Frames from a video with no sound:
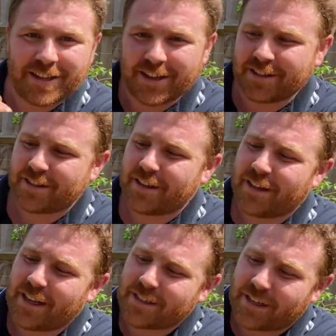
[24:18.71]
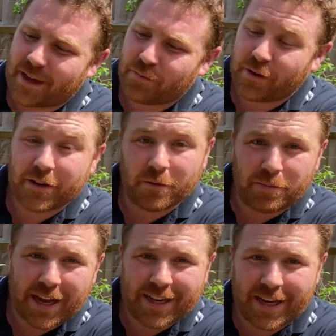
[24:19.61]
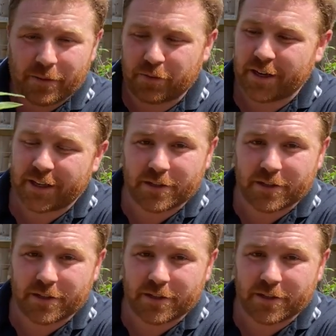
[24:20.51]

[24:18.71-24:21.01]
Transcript: is lesser knapweed, or black knapweed.